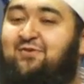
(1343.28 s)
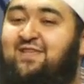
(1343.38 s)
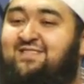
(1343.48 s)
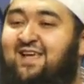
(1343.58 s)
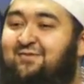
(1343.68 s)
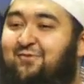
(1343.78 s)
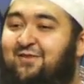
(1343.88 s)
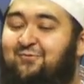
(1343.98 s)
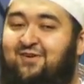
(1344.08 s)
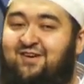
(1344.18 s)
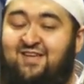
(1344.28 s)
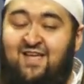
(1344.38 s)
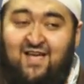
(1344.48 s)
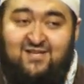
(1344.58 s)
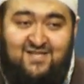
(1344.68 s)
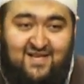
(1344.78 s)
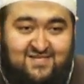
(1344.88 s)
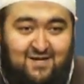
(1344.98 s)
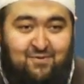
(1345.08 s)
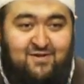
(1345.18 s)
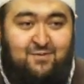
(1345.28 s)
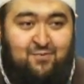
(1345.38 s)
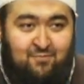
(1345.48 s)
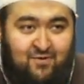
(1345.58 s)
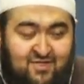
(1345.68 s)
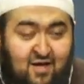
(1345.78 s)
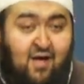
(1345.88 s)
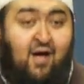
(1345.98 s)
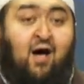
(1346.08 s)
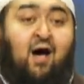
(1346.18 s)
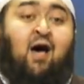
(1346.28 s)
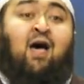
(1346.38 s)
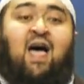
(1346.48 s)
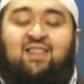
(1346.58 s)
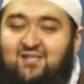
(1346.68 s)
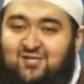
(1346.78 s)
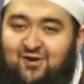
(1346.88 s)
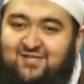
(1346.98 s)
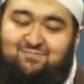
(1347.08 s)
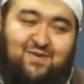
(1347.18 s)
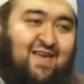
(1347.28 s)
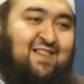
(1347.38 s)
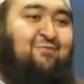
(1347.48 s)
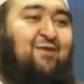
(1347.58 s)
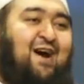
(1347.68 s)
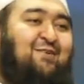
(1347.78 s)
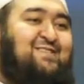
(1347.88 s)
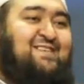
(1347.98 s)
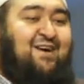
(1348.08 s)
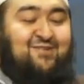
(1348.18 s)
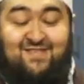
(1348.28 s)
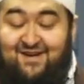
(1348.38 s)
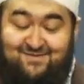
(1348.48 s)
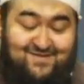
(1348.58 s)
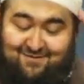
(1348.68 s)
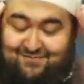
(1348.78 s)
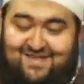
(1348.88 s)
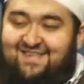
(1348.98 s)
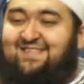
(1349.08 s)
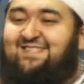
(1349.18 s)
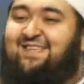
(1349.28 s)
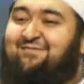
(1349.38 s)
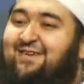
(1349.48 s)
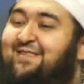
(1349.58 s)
only said one word, she needs to build up her breath and then start speaking like for hours and hours. And the husband's like, please just leave me